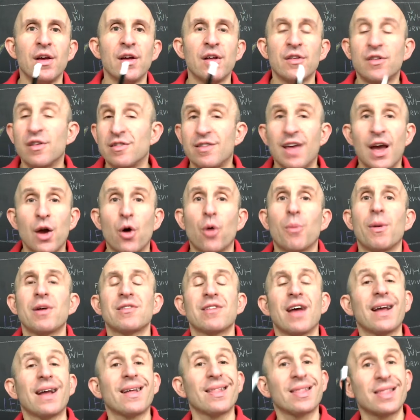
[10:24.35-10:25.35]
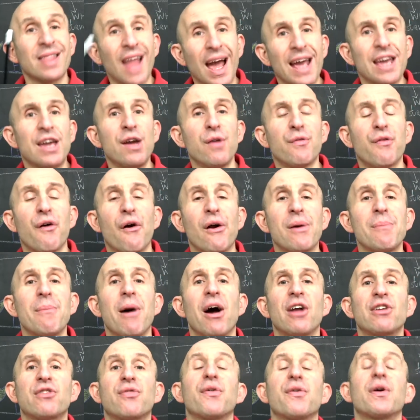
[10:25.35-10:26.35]
to say almost like, thank you very
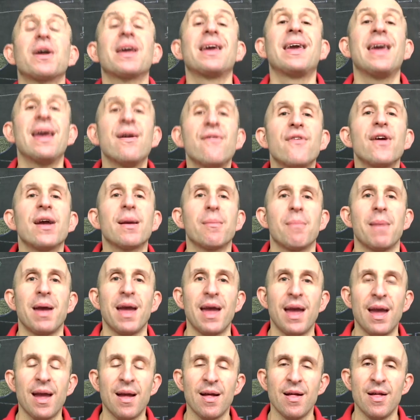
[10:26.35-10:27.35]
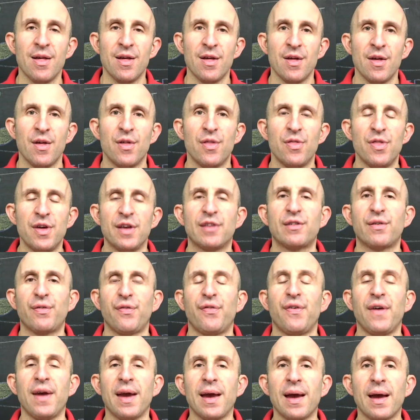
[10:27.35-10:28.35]
much for giving me this
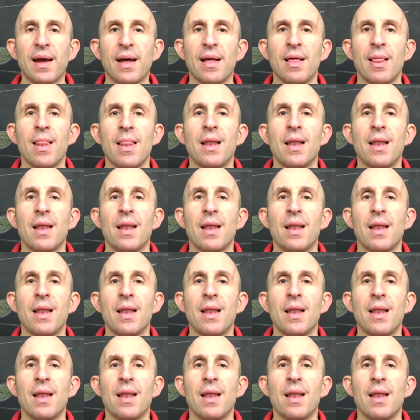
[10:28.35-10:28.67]
fear.